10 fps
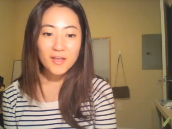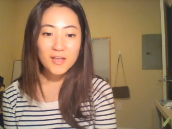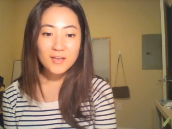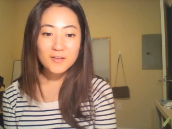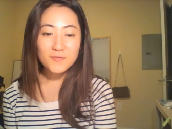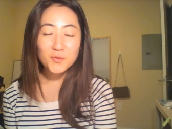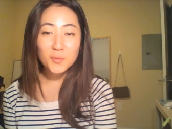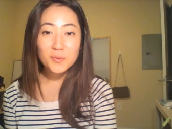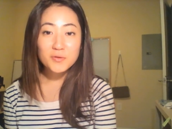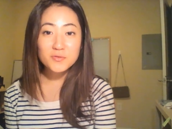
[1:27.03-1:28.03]
And if
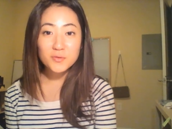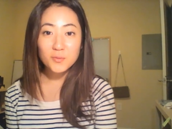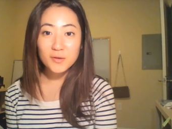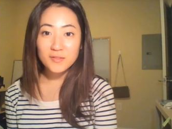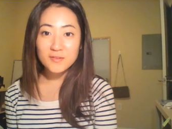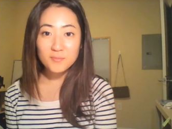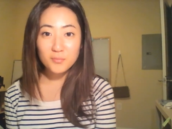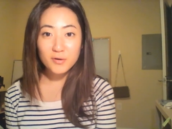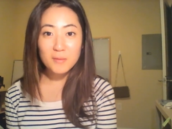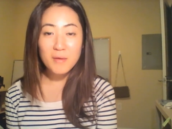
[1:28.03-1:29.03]
you're pursuing this
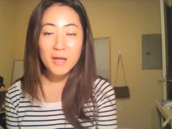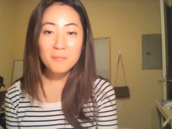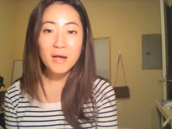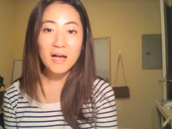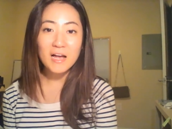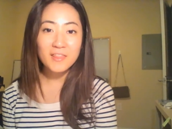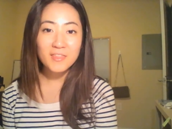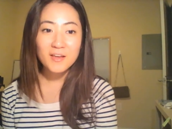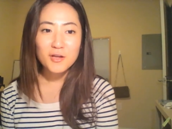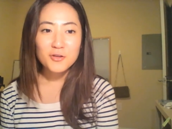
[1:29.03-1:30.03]
pre-med path,
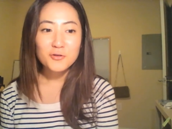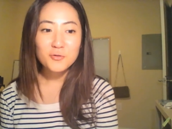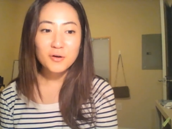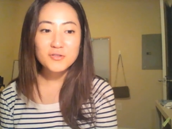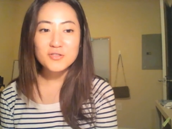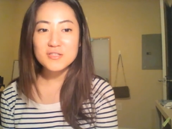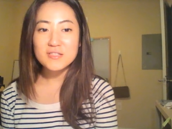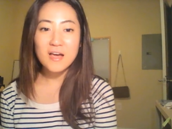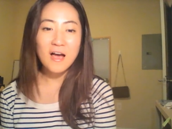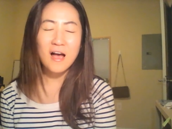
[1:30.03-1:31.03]
you
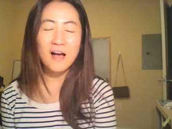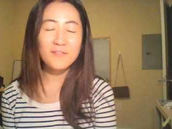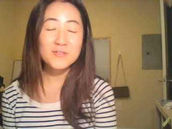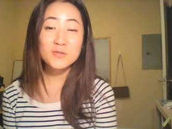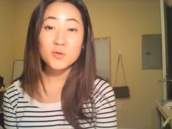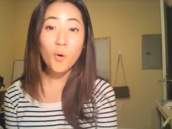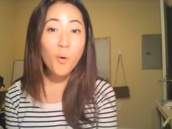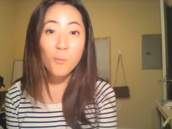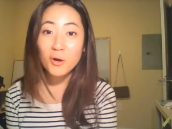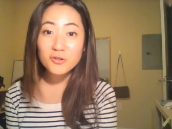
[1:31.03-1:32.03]
just have
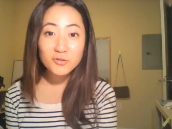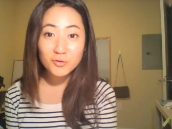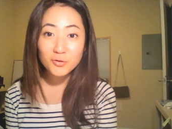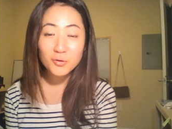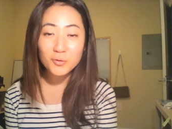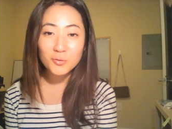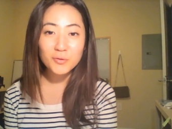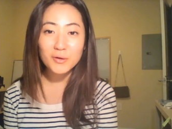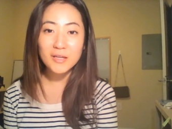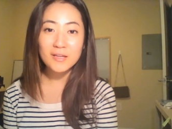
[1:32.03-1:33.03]
so much to
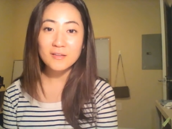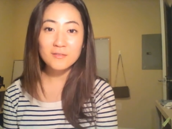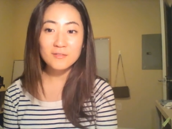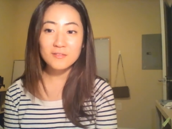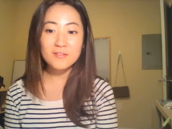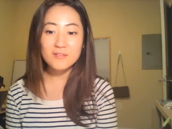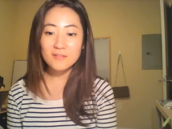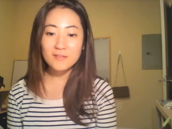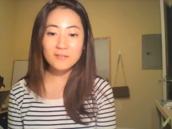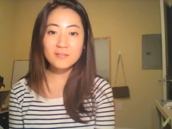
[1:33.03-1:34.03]
do in this
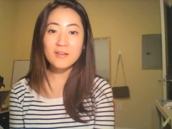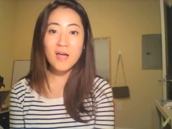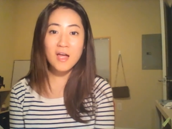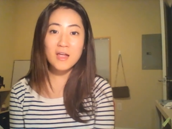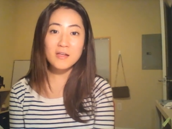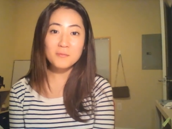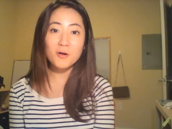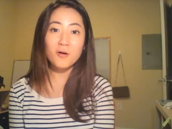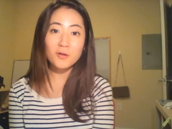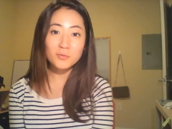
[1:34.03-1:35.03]
little time
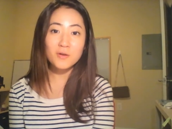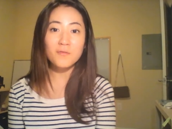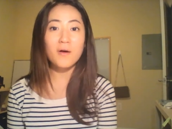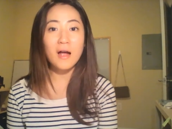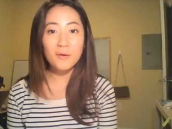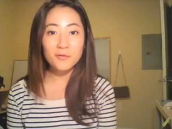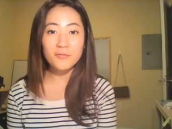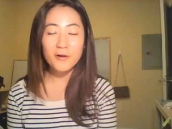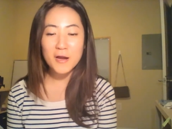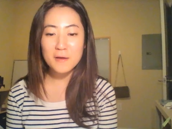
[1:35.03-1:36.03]
called 24-hour
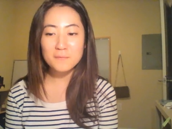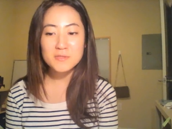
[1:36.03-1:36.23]
frame.